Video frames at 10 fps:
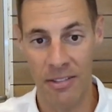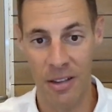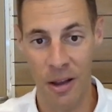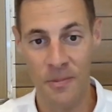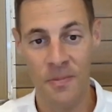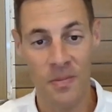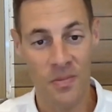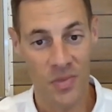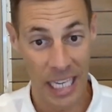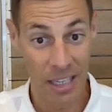So
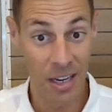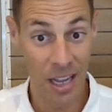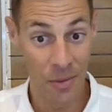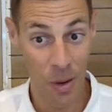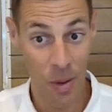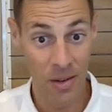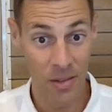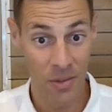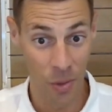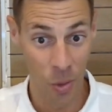thank you to everyone
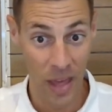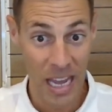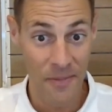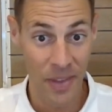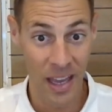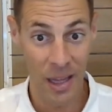for that.